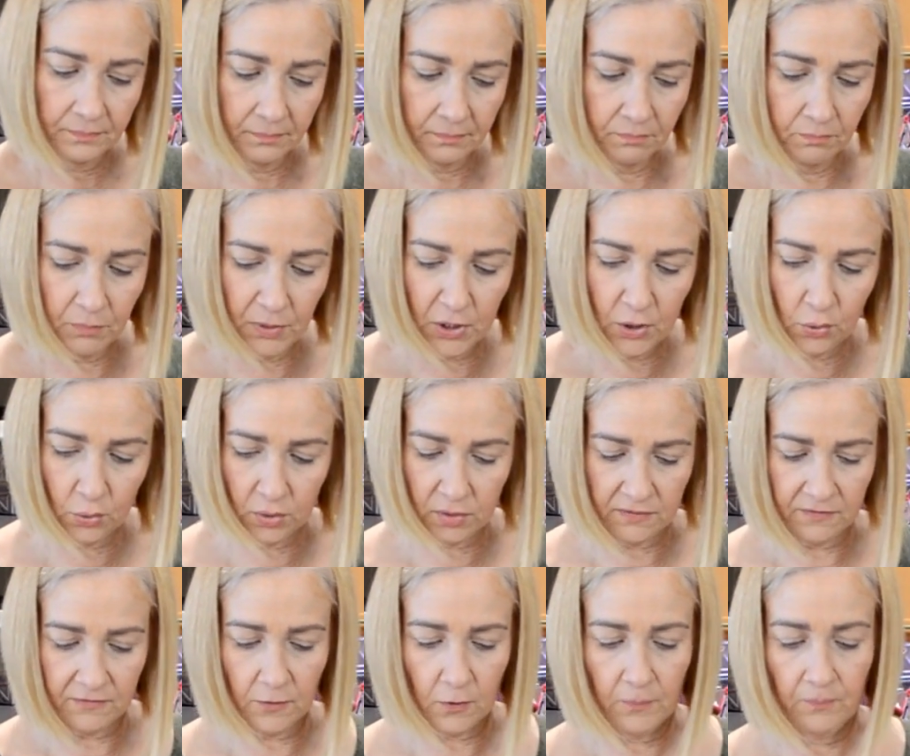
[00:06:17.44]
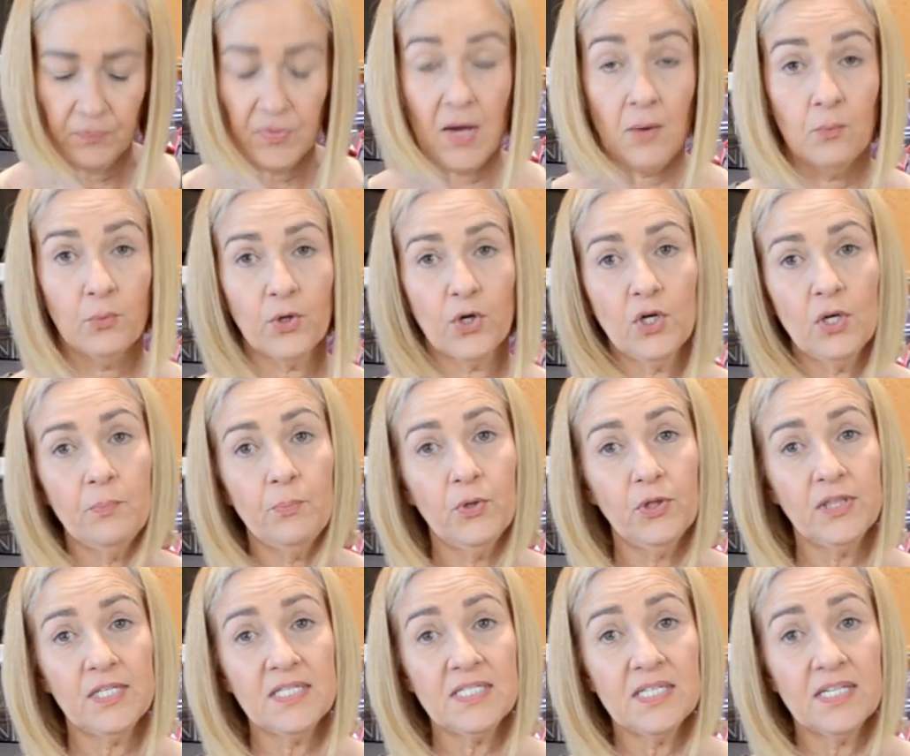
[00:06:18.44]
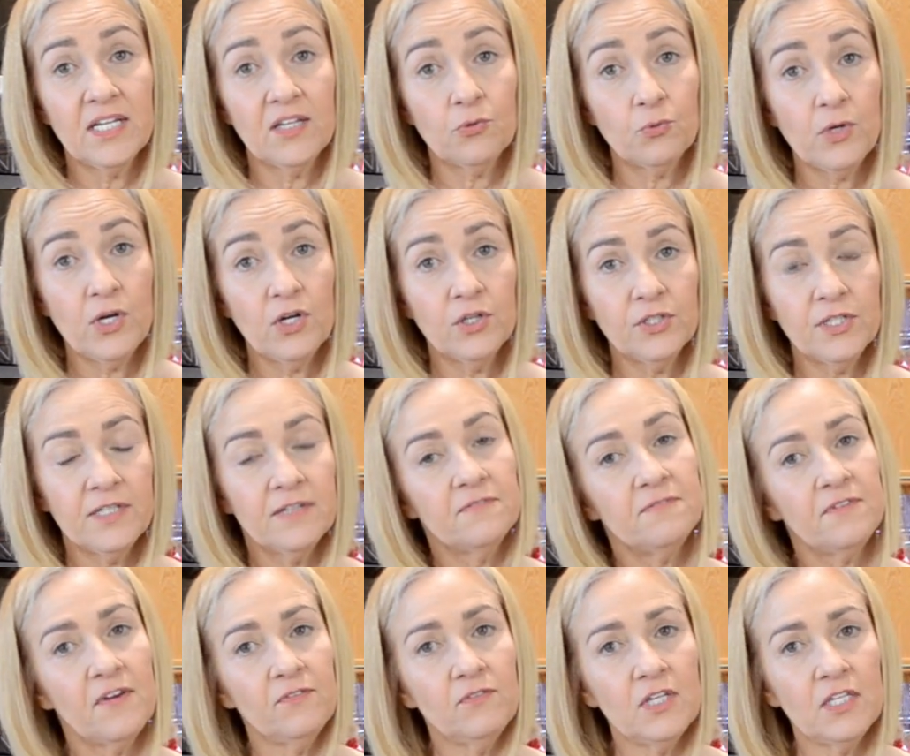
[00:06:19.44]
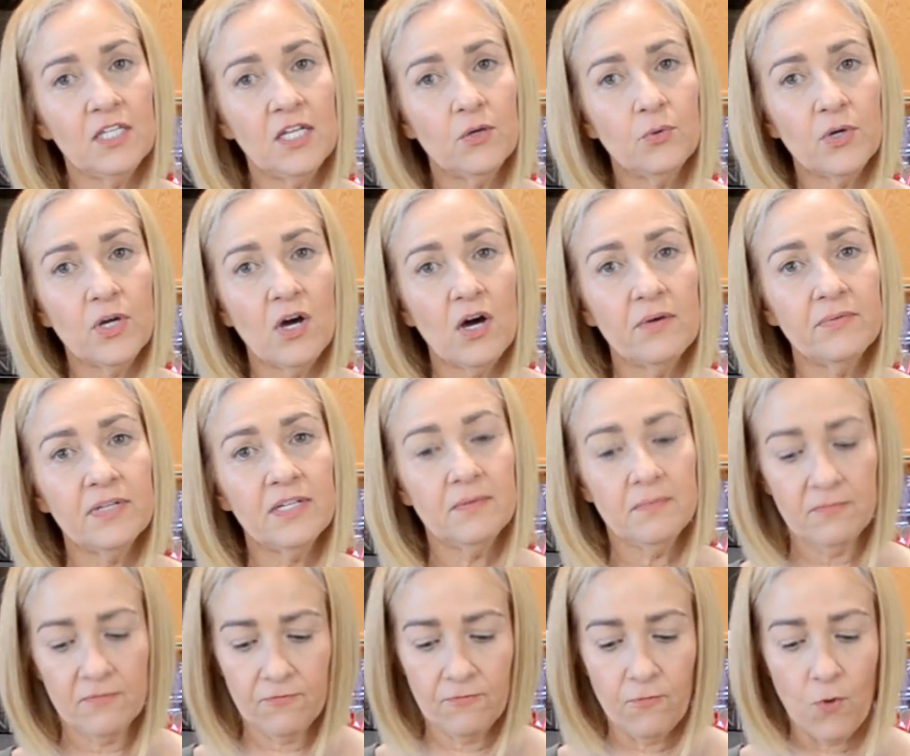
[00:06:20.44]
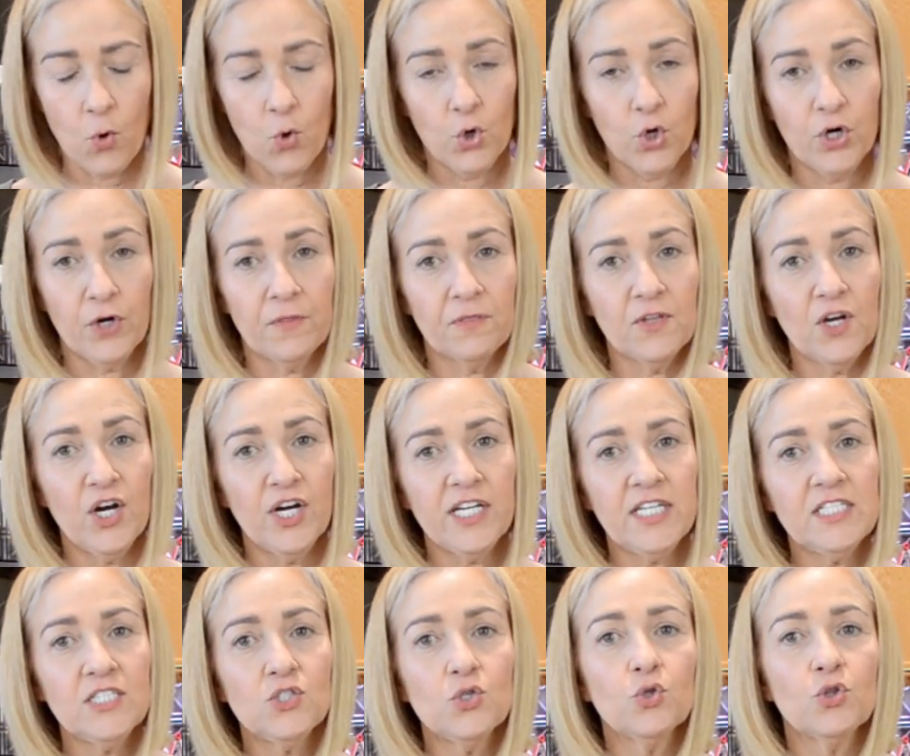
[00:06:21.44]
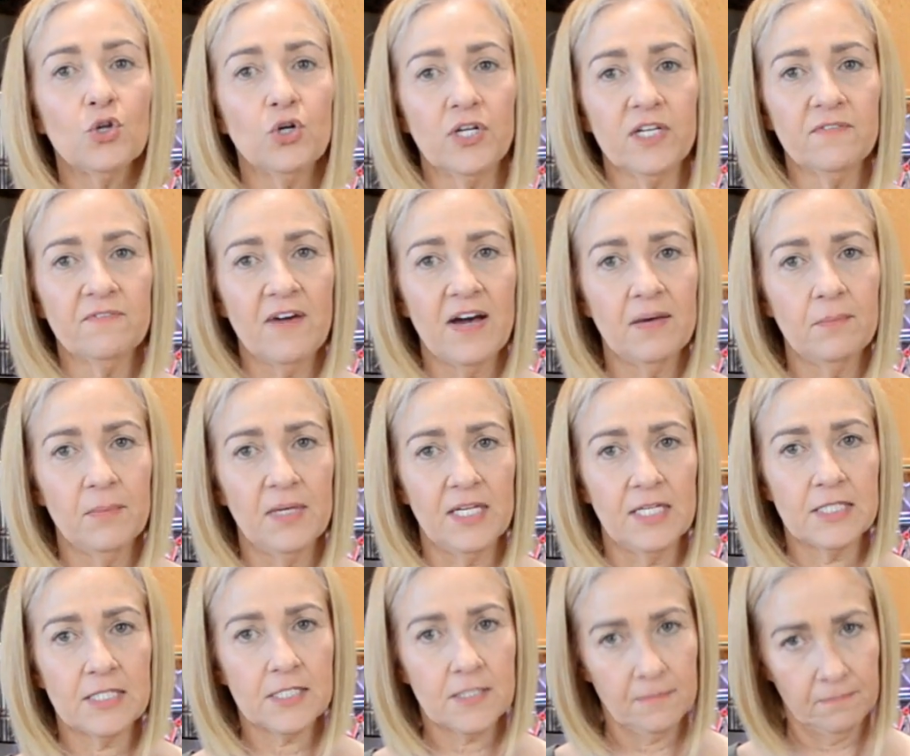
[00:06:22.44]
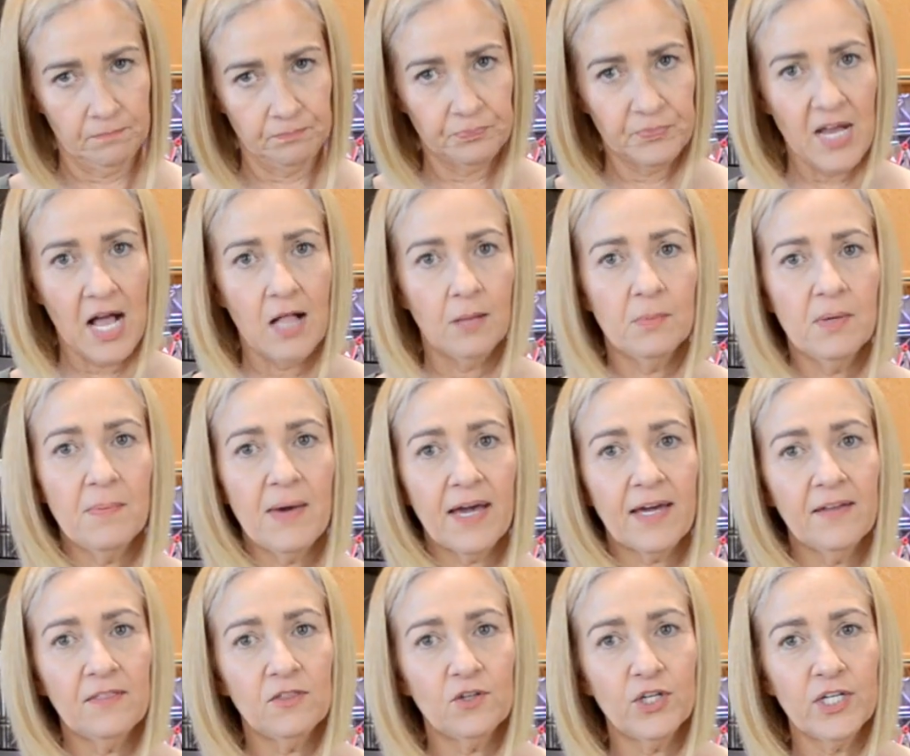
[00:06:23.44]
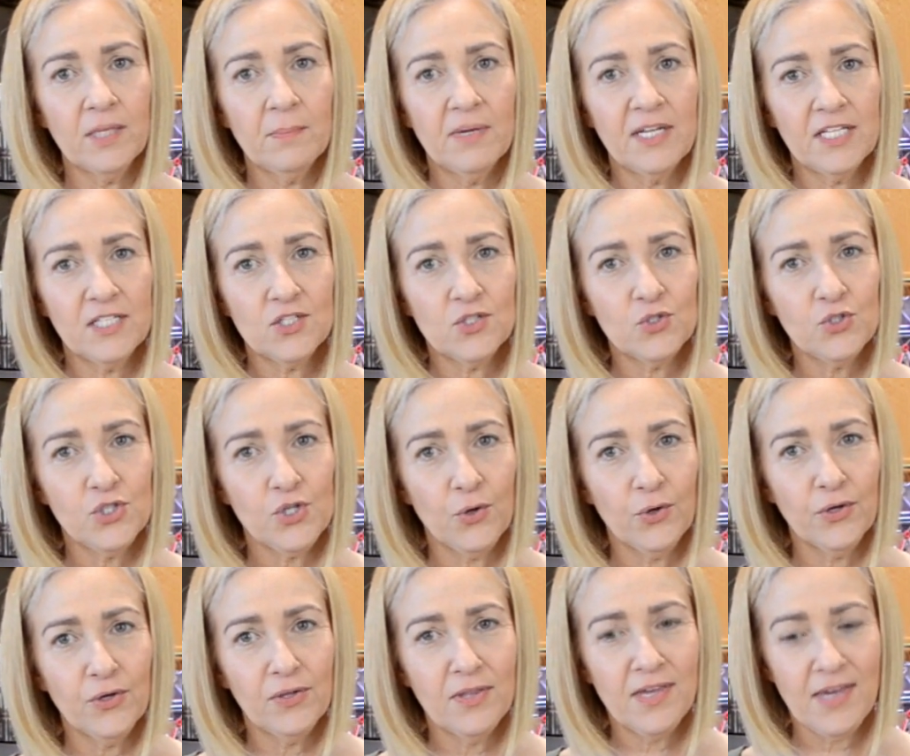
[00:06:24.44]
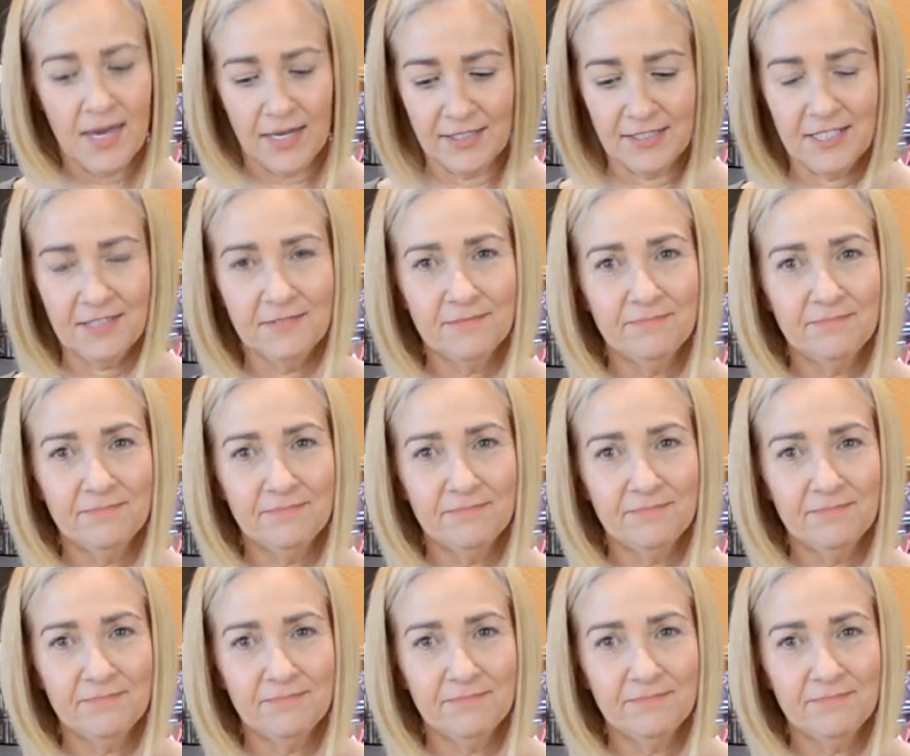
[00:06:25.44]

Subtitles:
Beautiful. We're gonna put this in a 350-degree oven for 30 to 35 minutes. I'll be back in 30 minutes to show you the end.